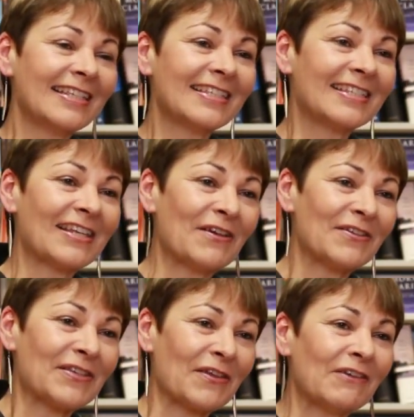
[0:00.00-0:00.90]

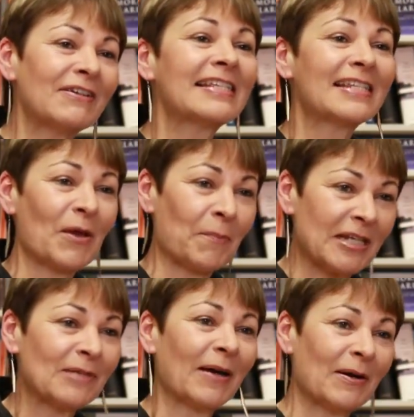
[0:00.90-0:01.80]
So there is a
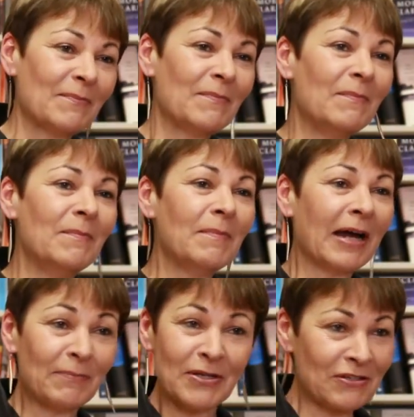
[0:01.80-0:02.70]
bit about
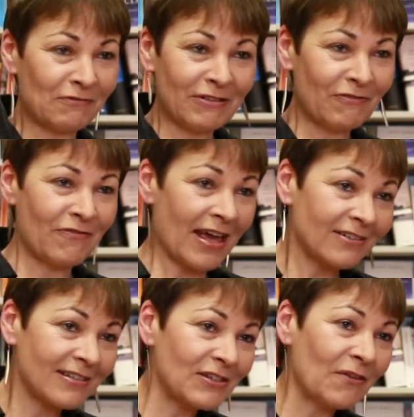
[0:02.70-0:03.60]
my personal
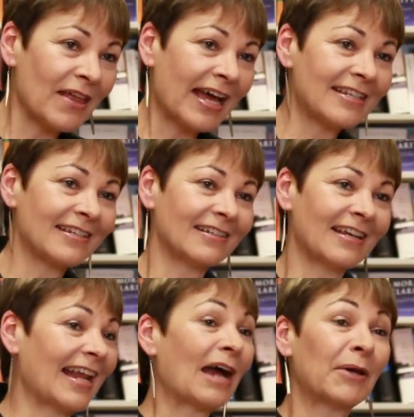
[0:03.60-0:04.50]
reflections on that
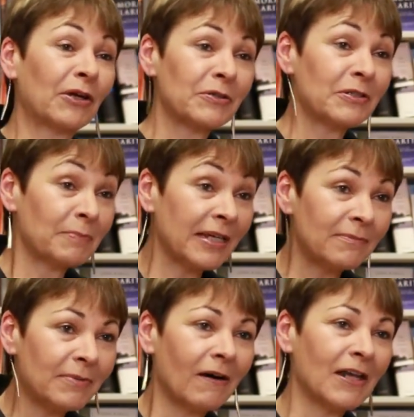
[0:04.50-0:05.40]
and how I got to be
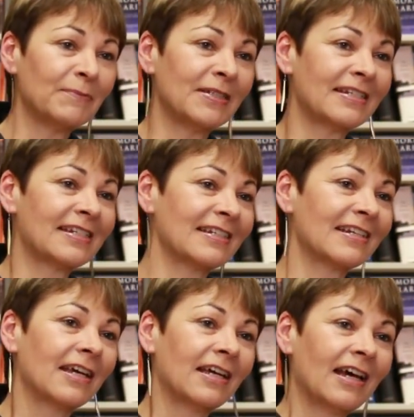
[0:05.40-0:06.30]
in Parliament and
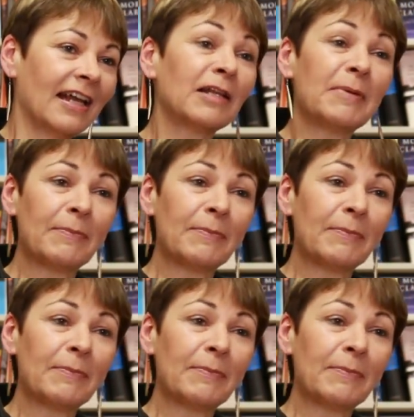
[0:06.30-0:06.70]
a little bit